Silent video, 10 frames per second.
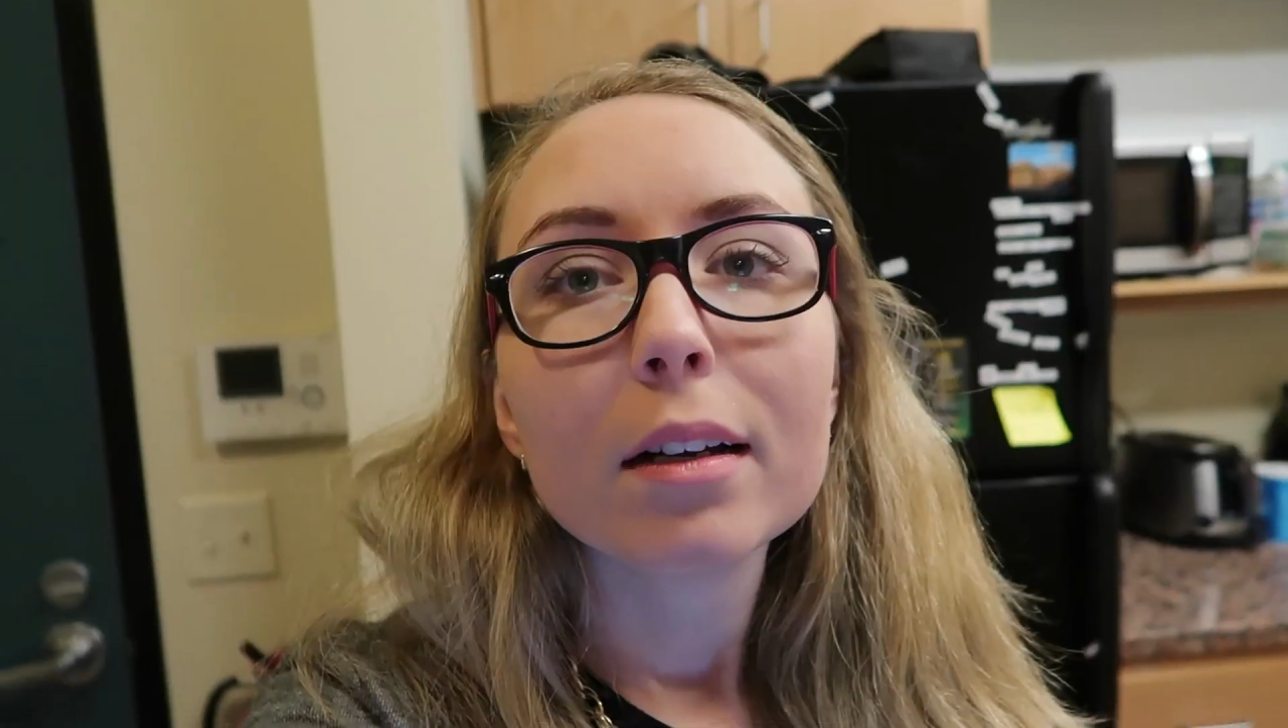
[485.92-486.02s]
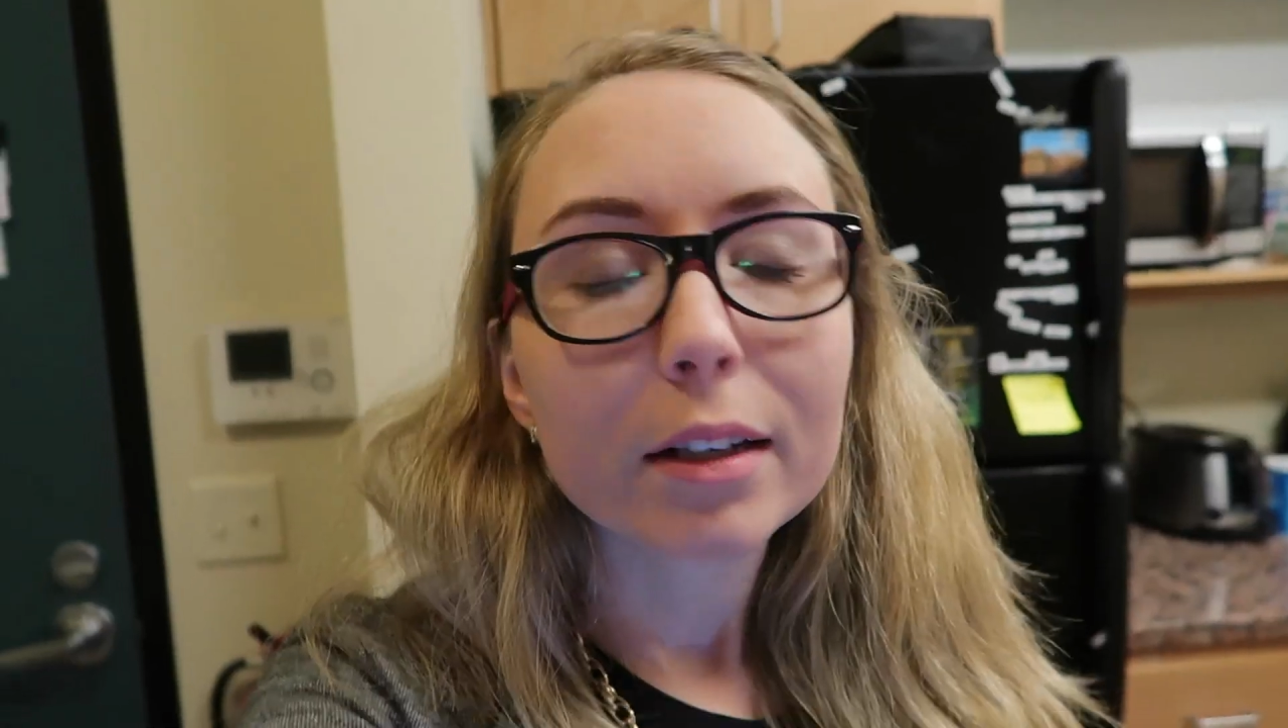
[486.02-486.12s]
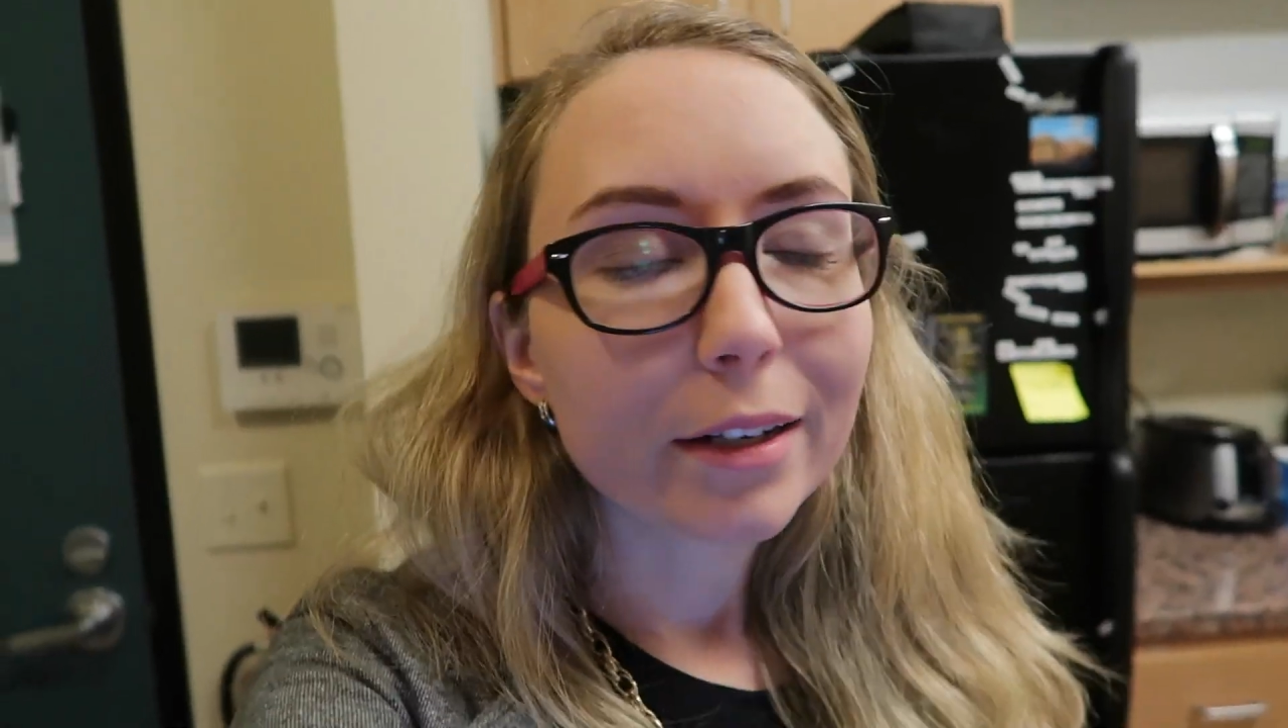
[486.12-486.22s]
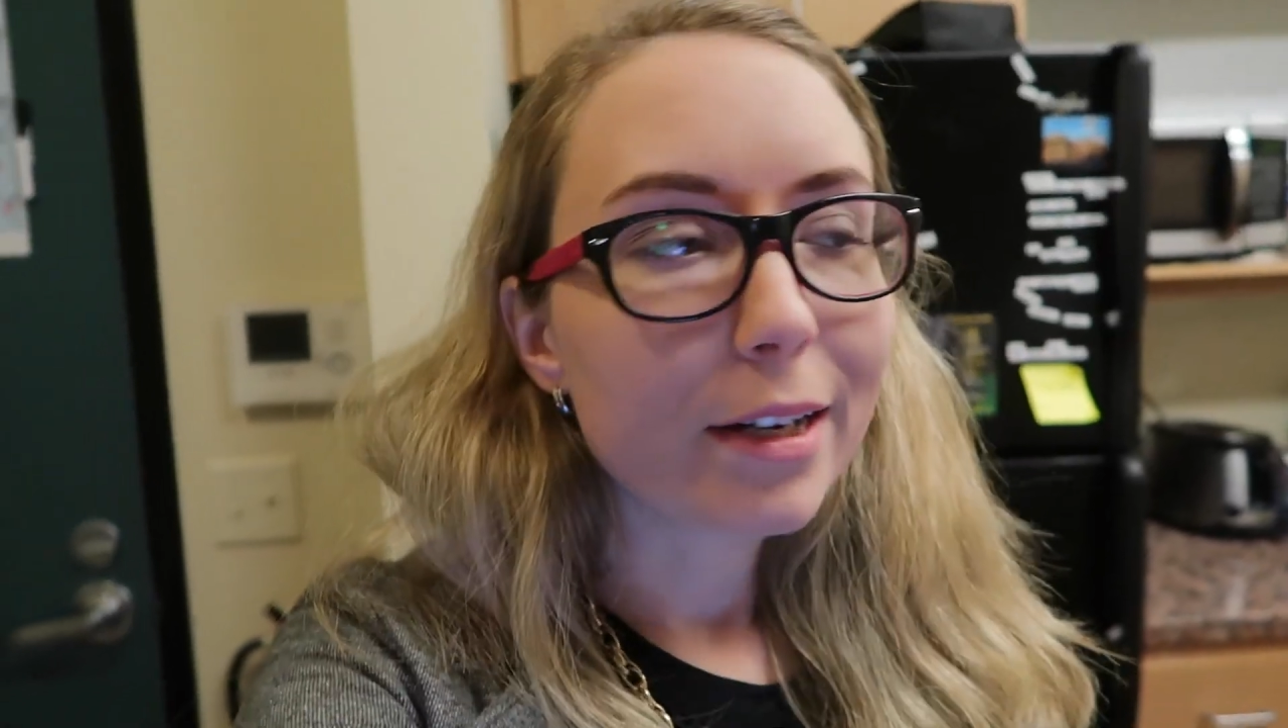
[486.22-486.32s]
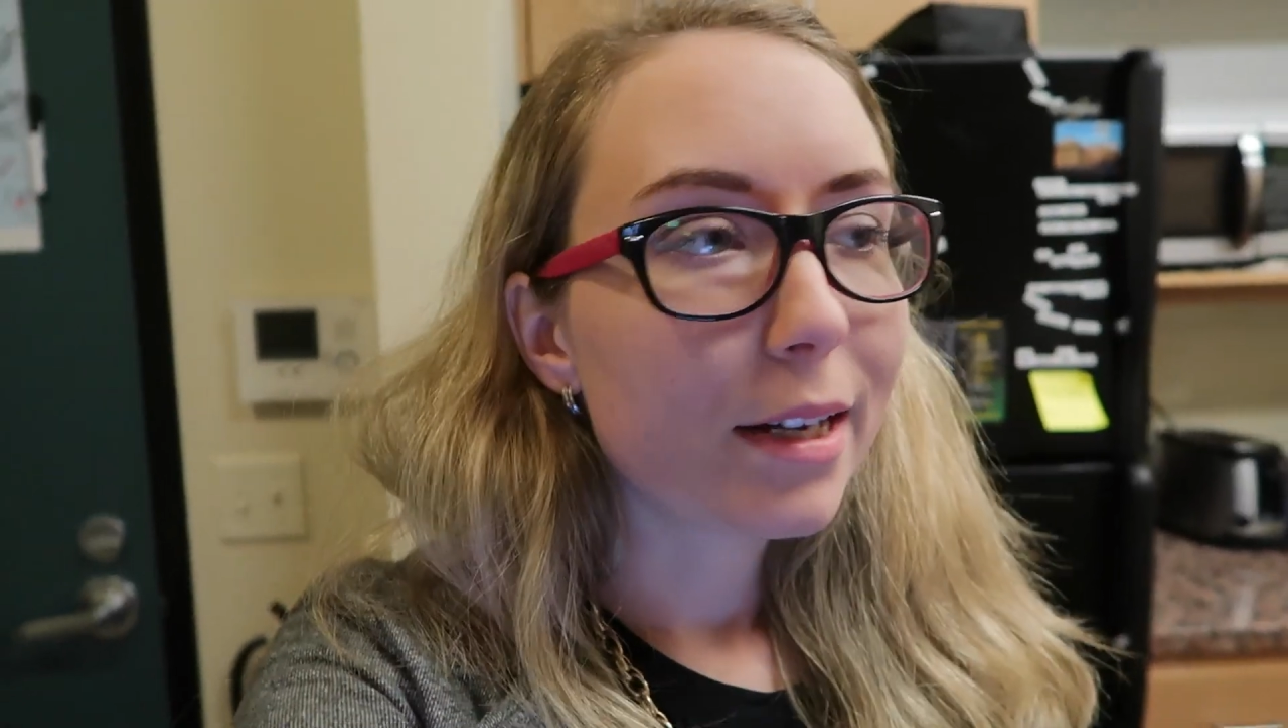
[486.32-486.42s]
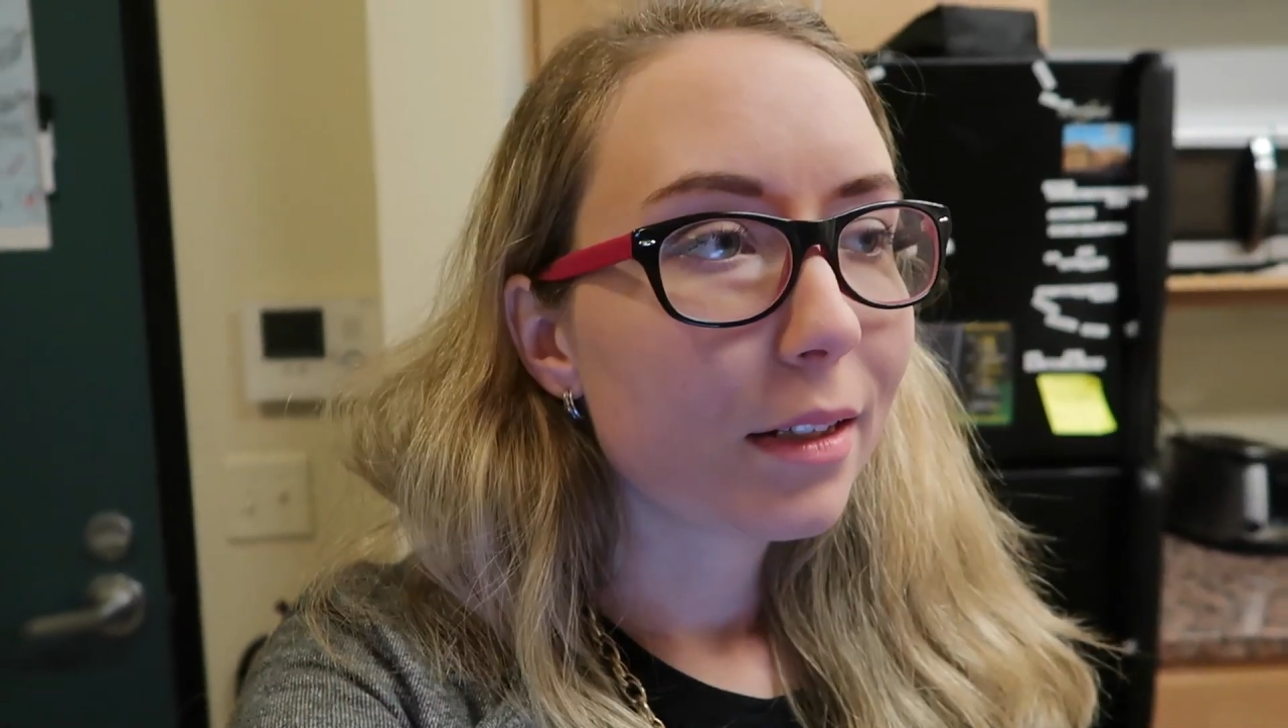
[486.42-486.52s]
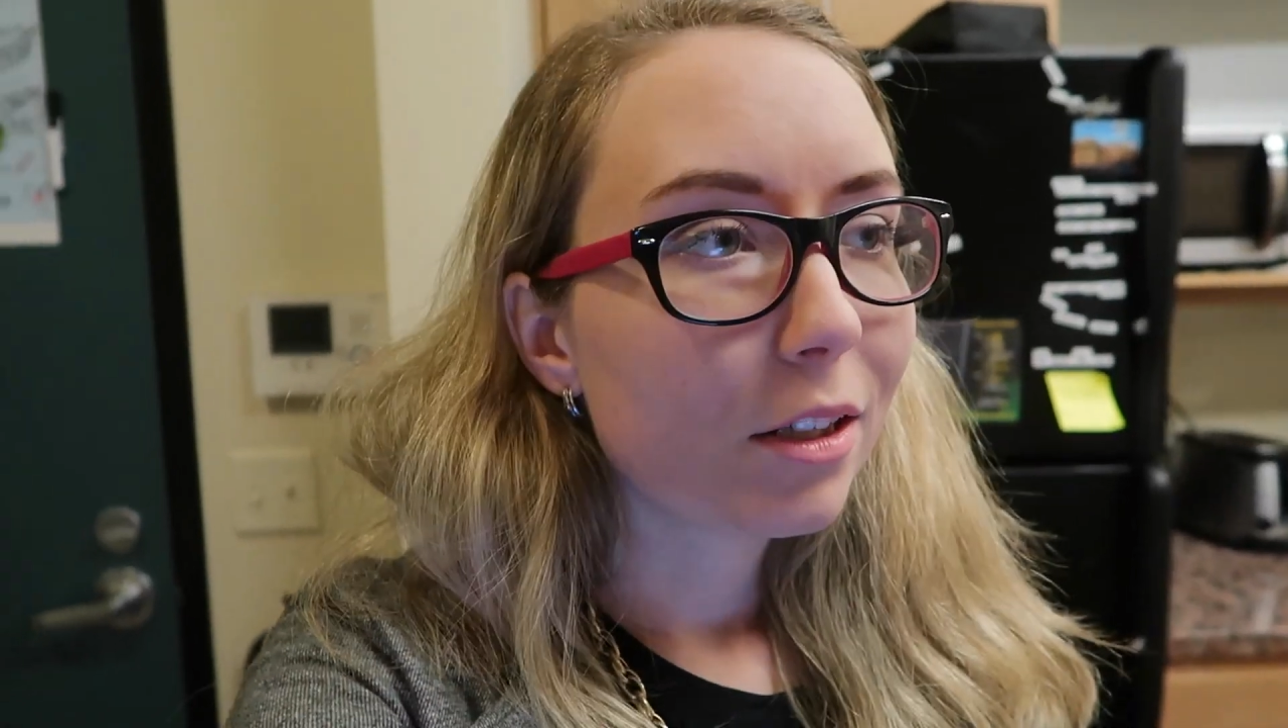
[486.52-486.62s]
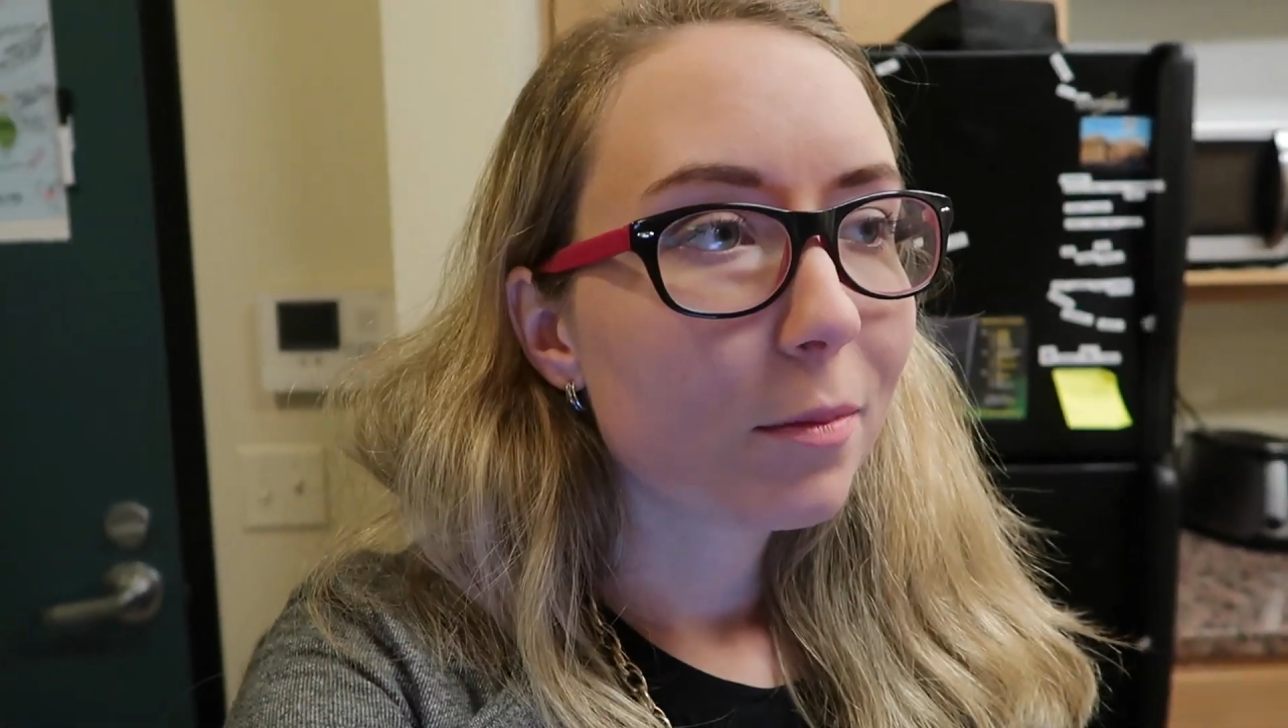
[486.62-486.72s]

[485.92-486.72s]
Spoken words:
Okay guys,